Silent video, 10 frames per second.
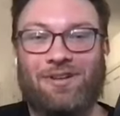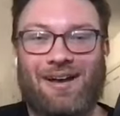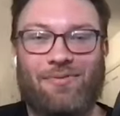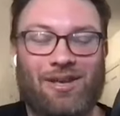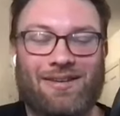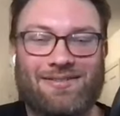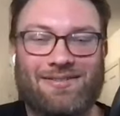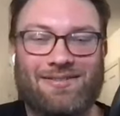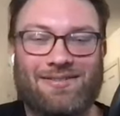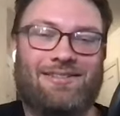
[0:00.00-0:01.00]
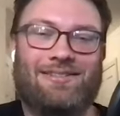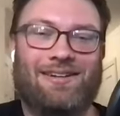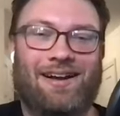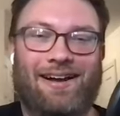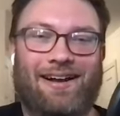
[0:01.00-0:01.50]
obvious.
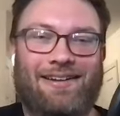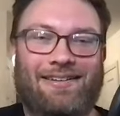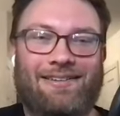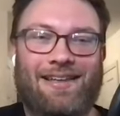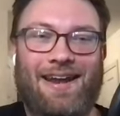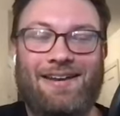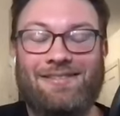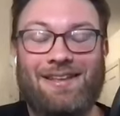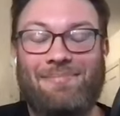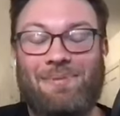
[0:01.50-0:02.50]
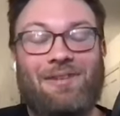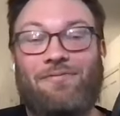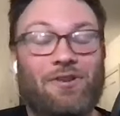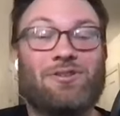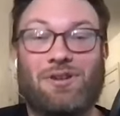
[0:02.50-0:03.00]
But it
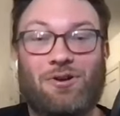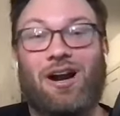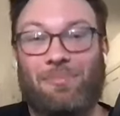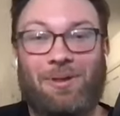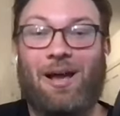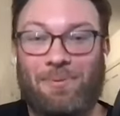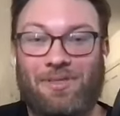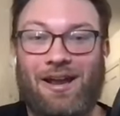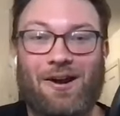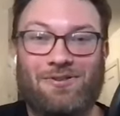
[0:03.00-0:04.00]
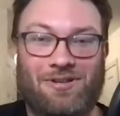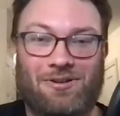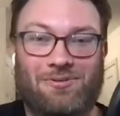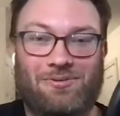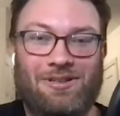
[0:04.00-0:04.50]
feels incredibly up in the air
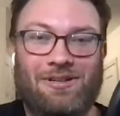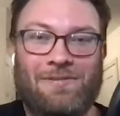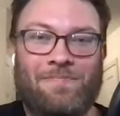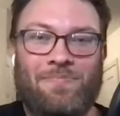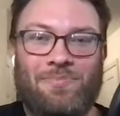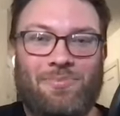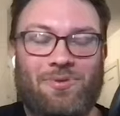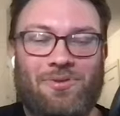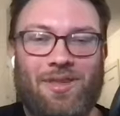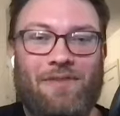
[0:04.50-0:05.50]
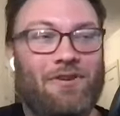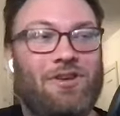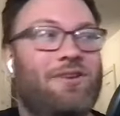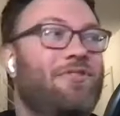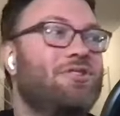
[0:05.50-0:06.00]
too. It
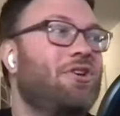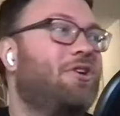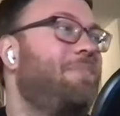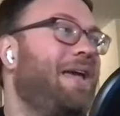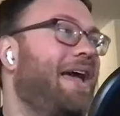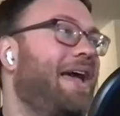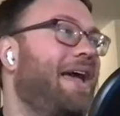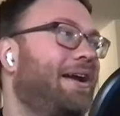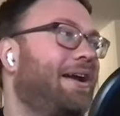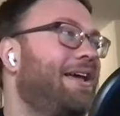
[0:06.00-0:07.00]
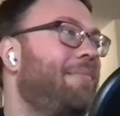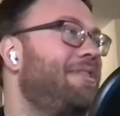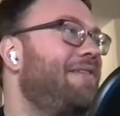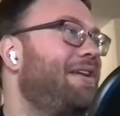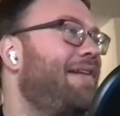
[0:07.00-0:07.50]
feels like it could be anybody. I mean, they
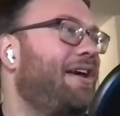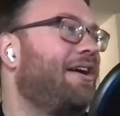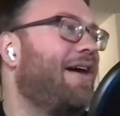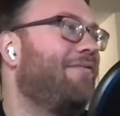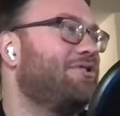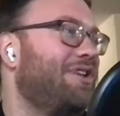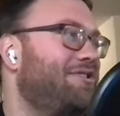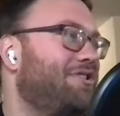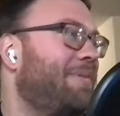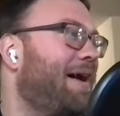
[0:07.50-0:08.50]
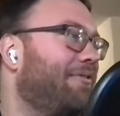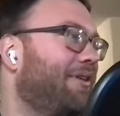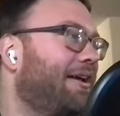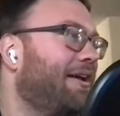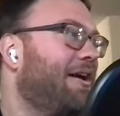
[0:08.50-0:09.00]
even have that conversation about
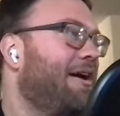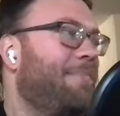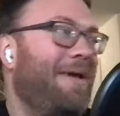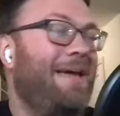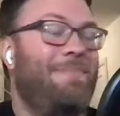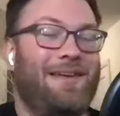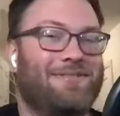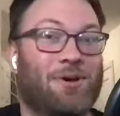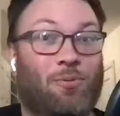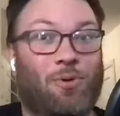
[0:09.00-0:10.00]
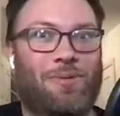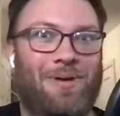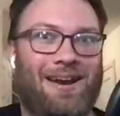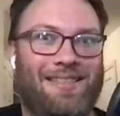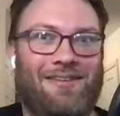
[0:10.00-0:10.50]
like maybe it's a
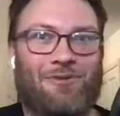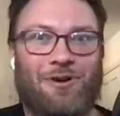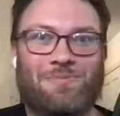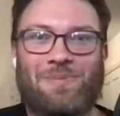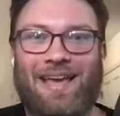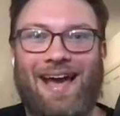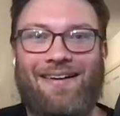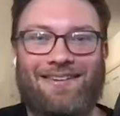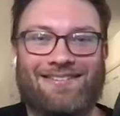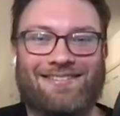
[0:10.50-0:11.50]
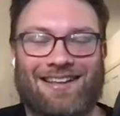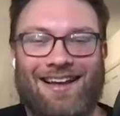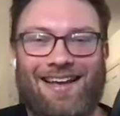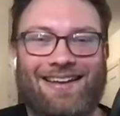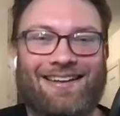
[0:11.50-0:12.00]
woman, and then Rose McGowan is
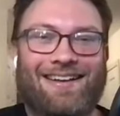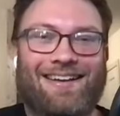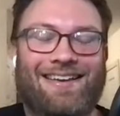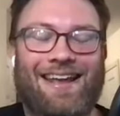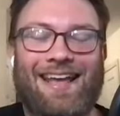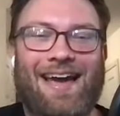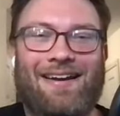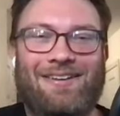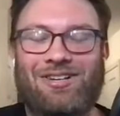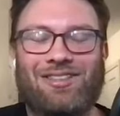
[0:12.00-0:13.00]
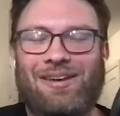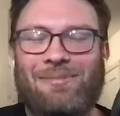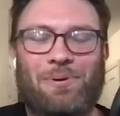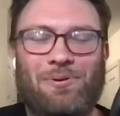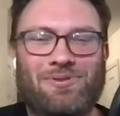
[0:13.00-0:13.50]
like getting out. She had
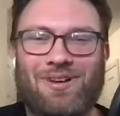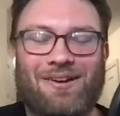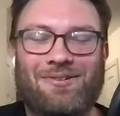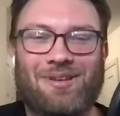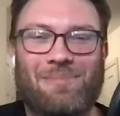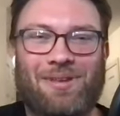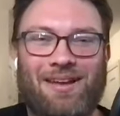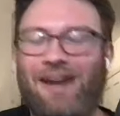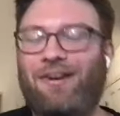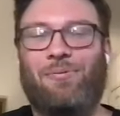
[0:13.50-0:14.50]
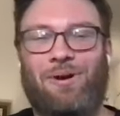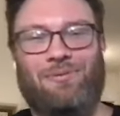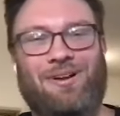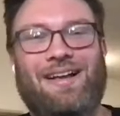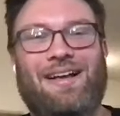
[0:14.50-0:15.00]
like boots on or something. I don't know what it
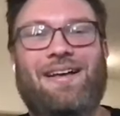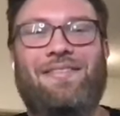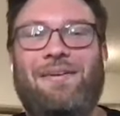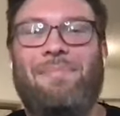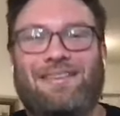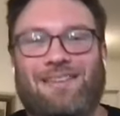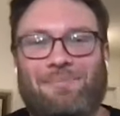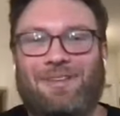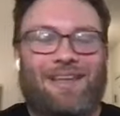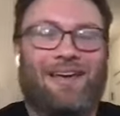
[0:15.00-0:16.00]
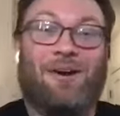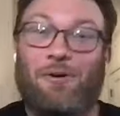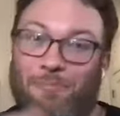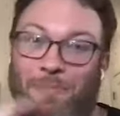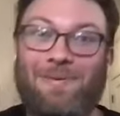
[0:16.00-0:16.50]
was. Then they make something like,
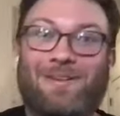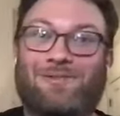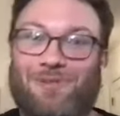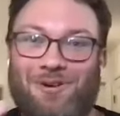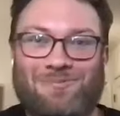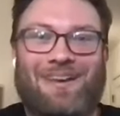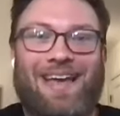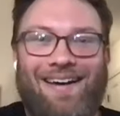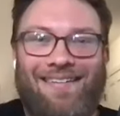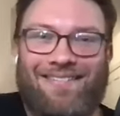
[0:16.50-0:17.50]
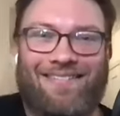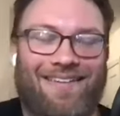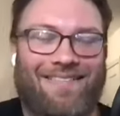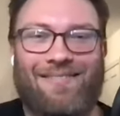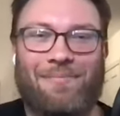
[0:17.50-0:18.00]
oh, maybe it's Rose McGowan or
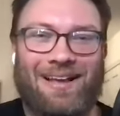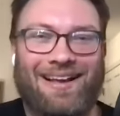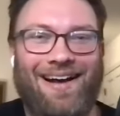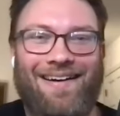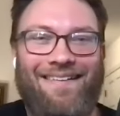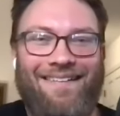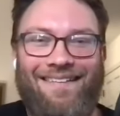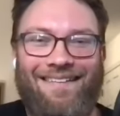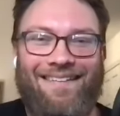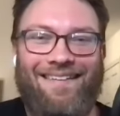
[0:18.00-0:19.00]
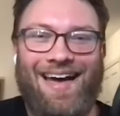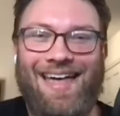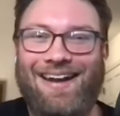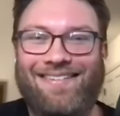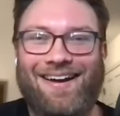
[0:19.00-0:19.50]
whatever. And I'm like, oh, I
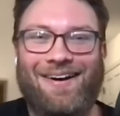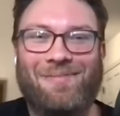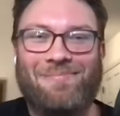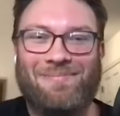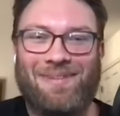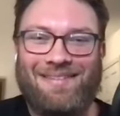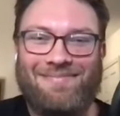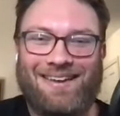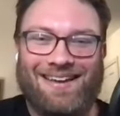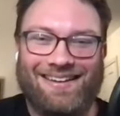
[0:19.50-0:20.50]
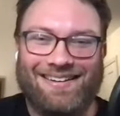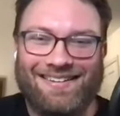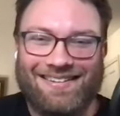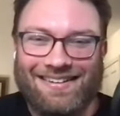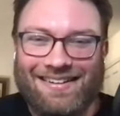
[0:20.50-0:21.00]
don't know, but maybe.
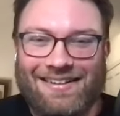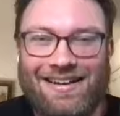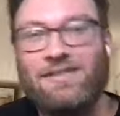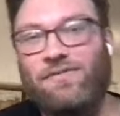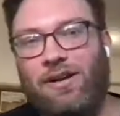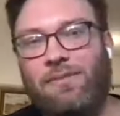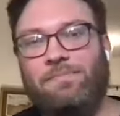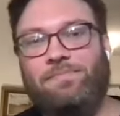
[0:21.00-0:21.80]
It's fun.